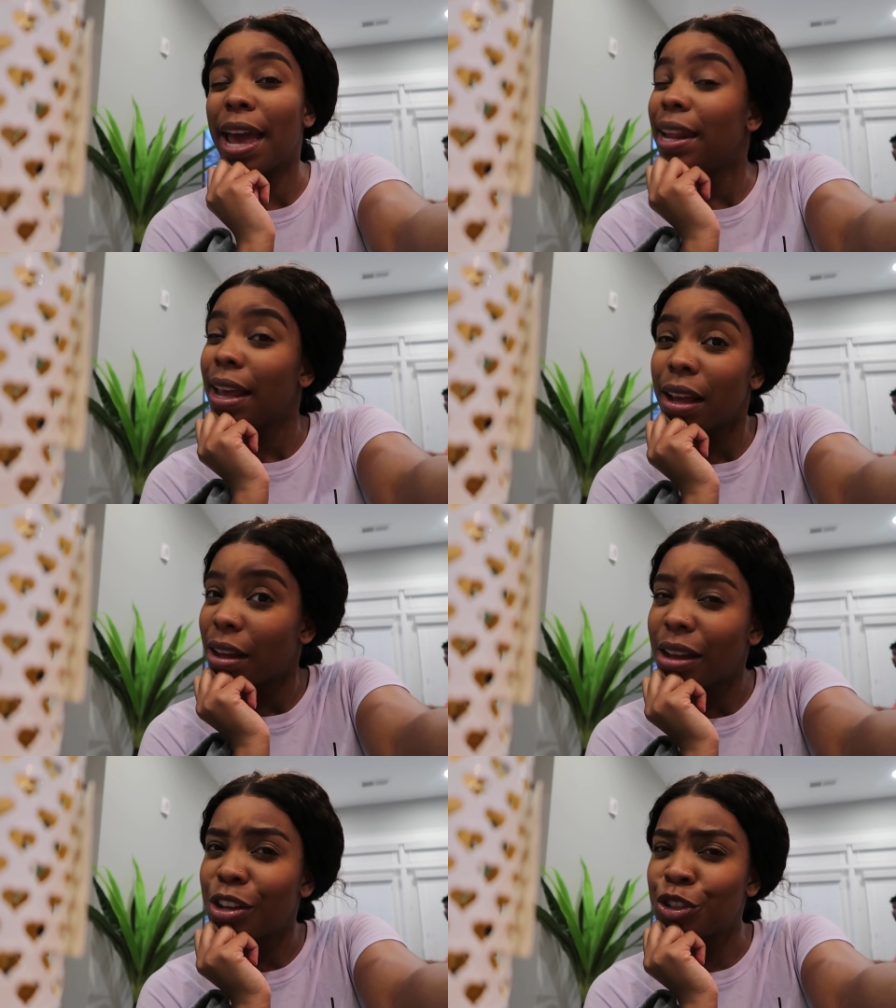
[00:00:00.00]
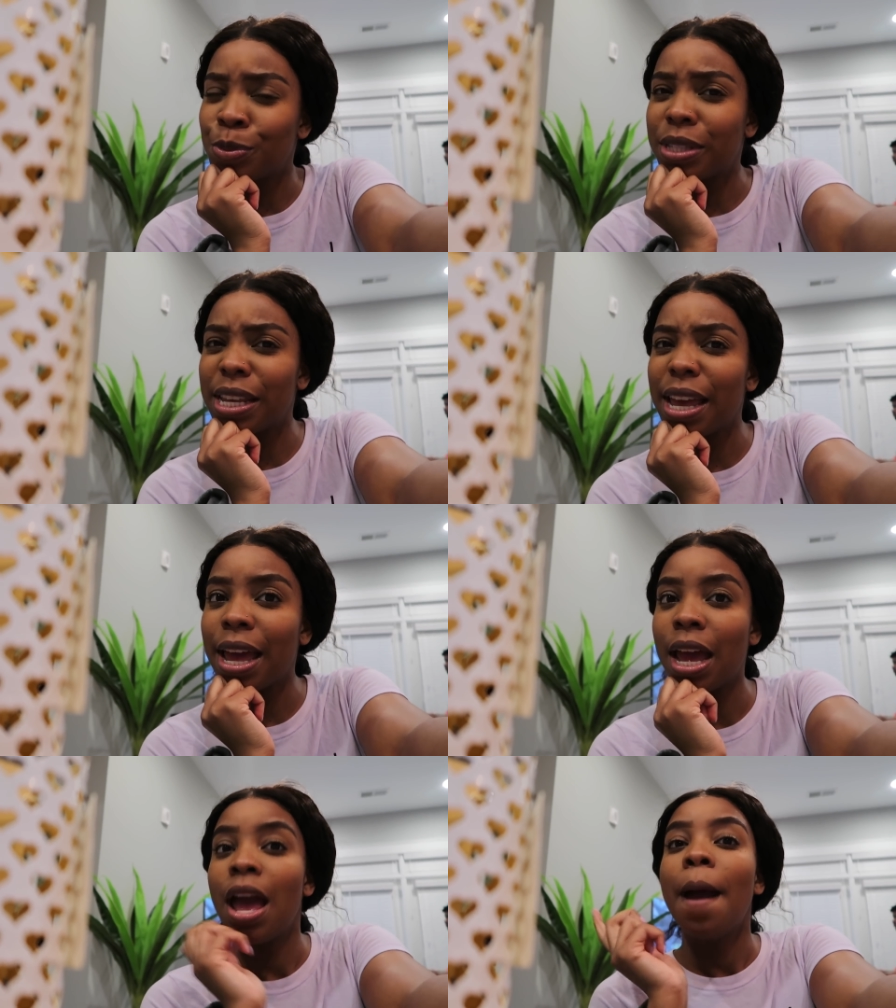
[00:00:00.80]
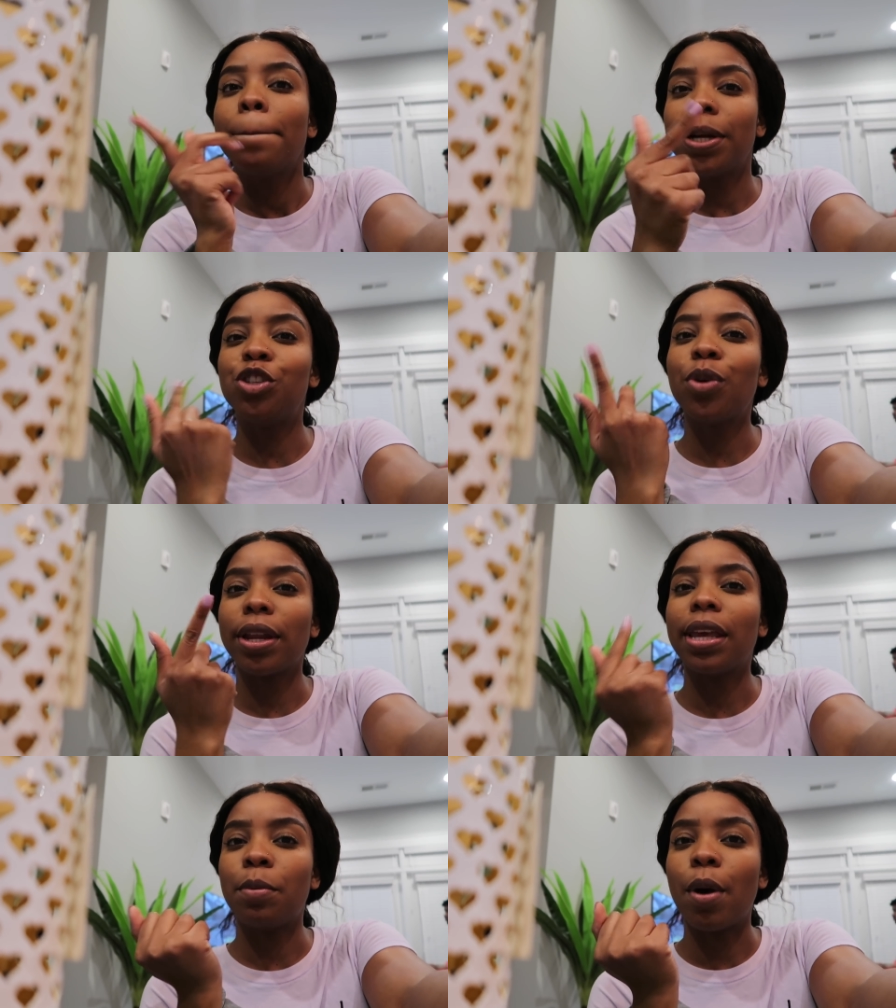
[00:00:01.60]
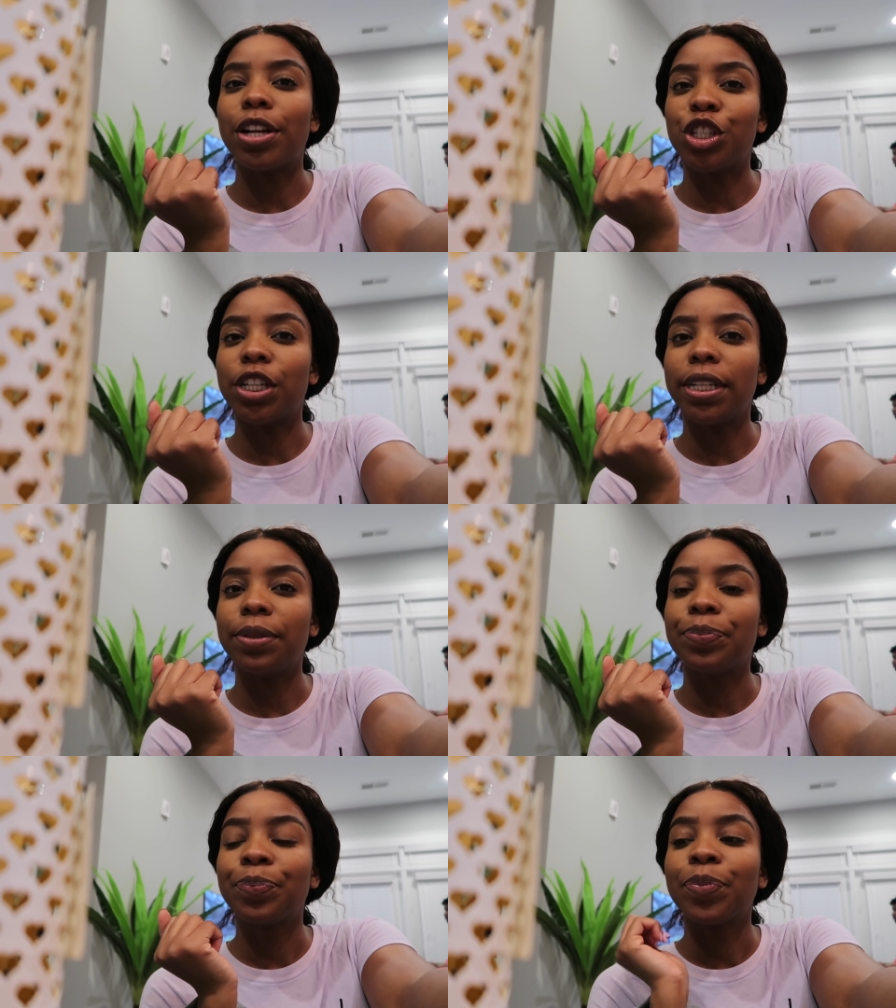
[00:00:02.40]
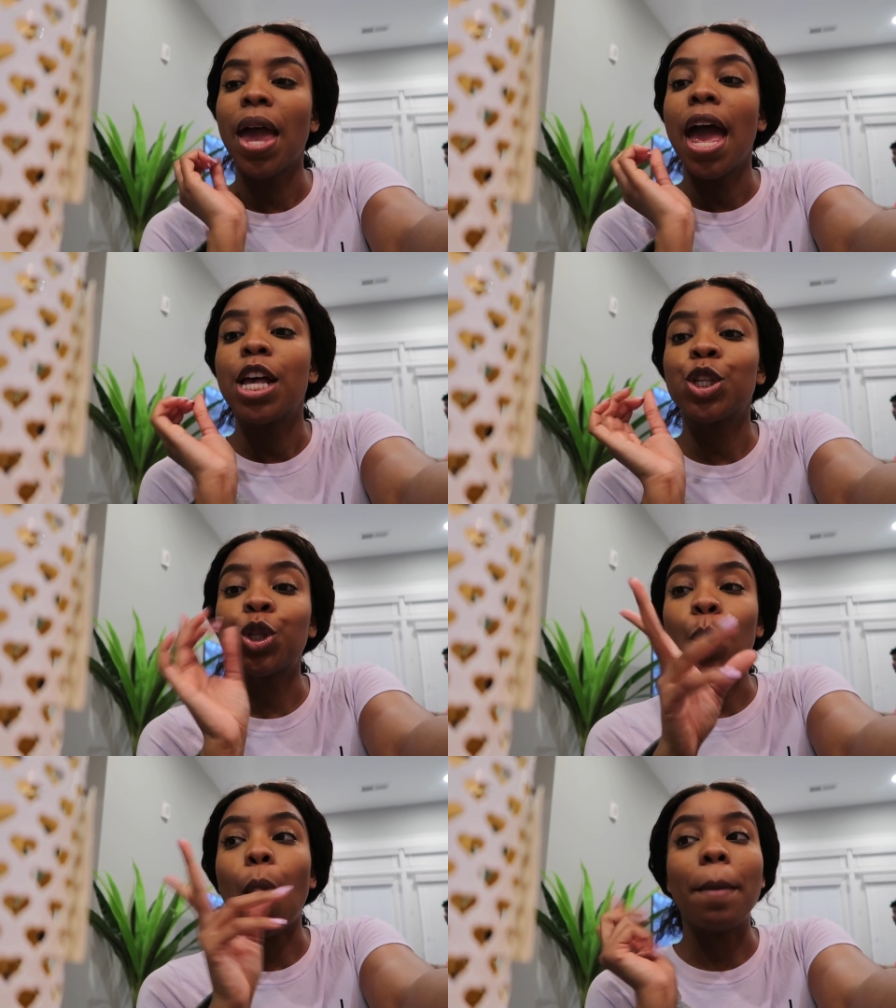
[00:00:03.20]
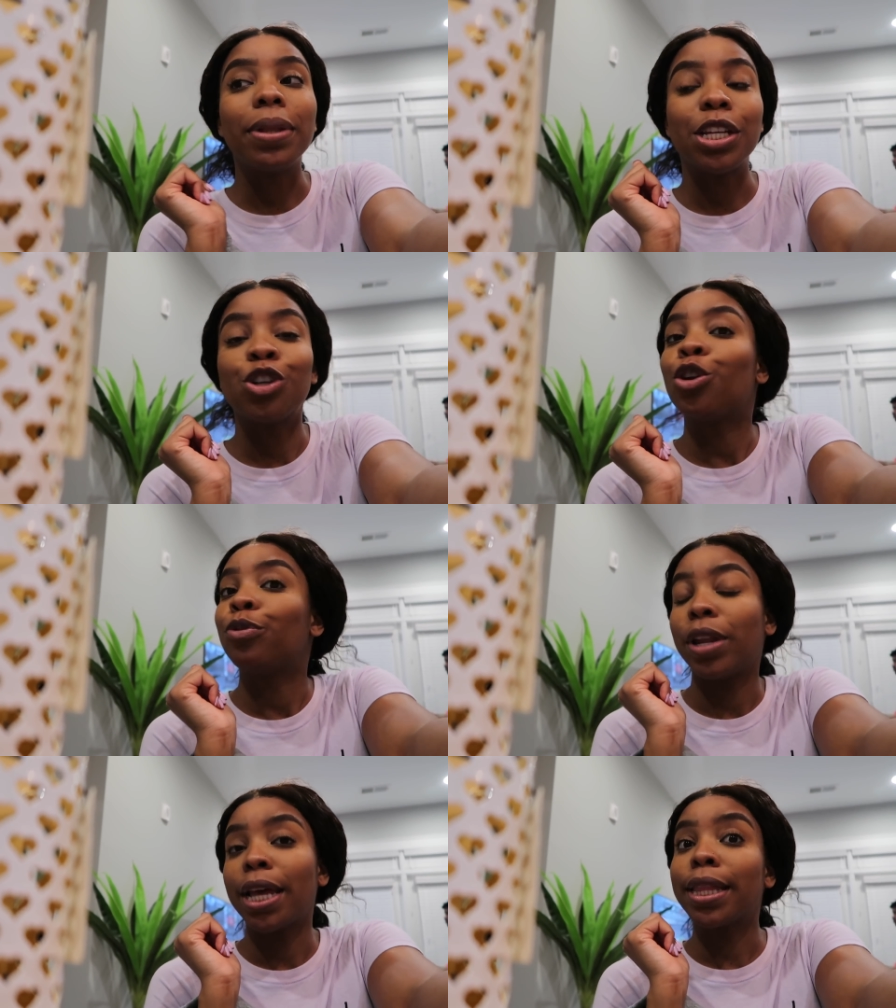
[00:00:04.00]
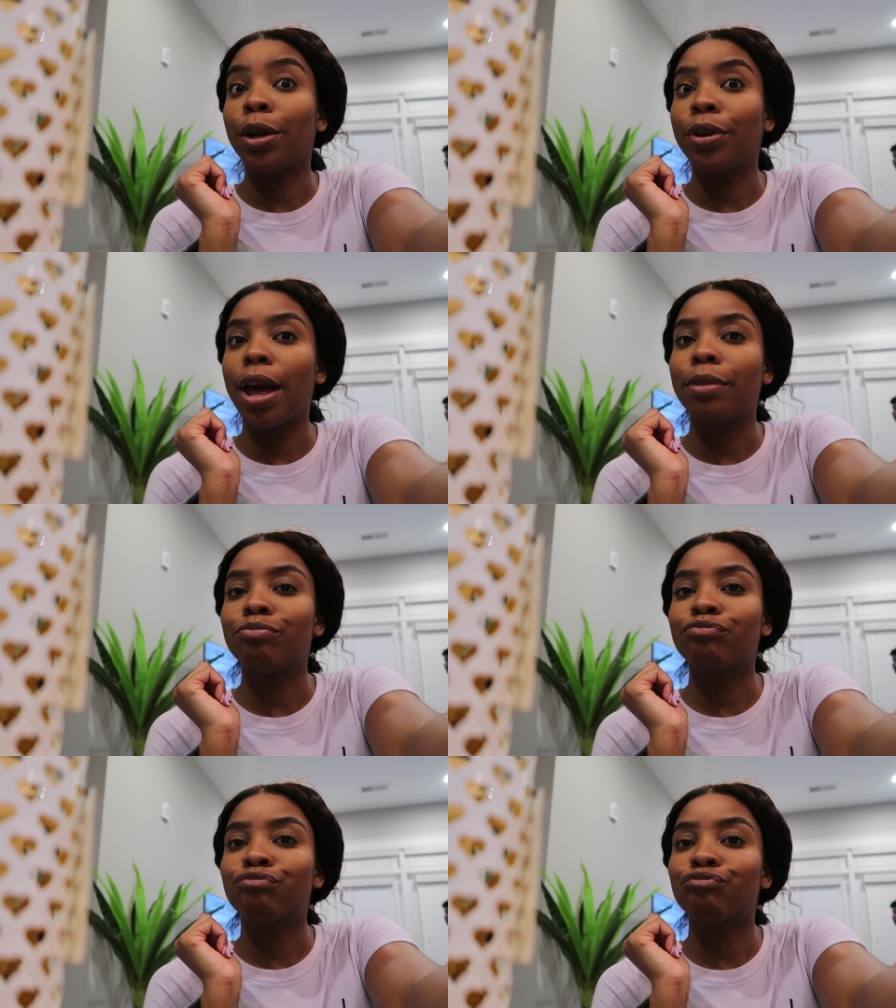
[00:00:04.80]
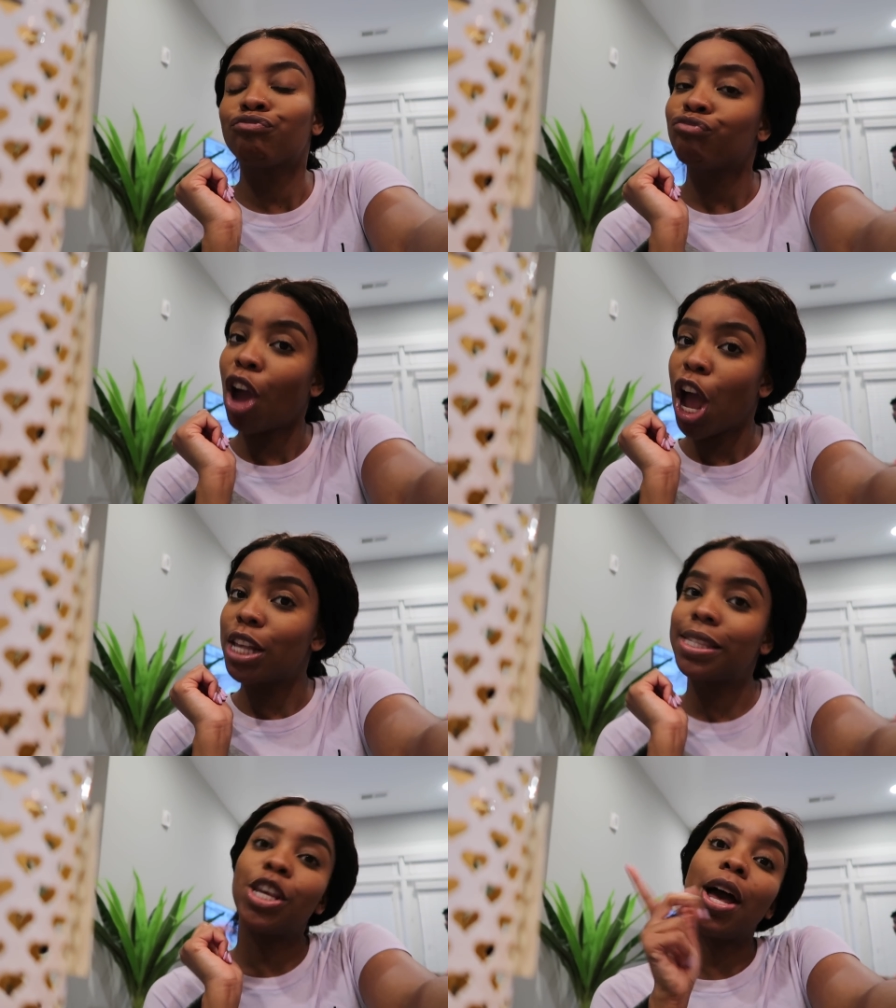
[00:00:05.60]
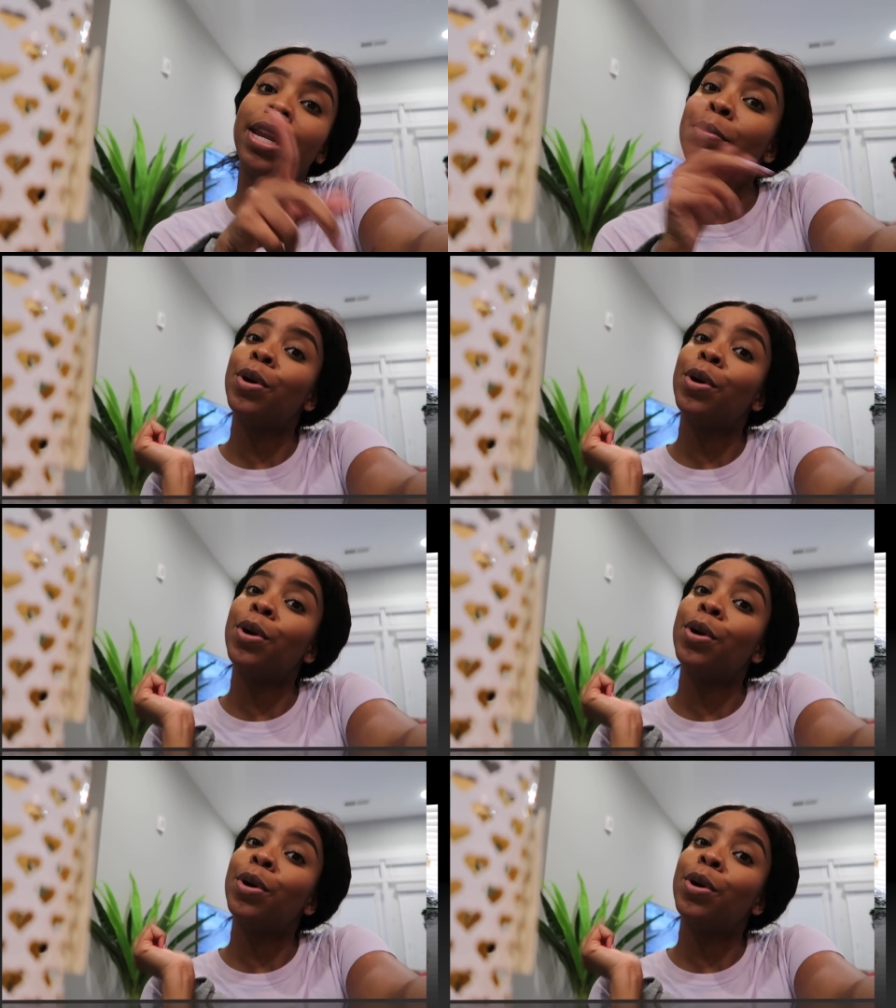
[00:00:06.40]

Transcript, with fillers: get it 100% yet, but you gotta keep watching it. So I'm gonna let you know if I like that or not. See y'all in the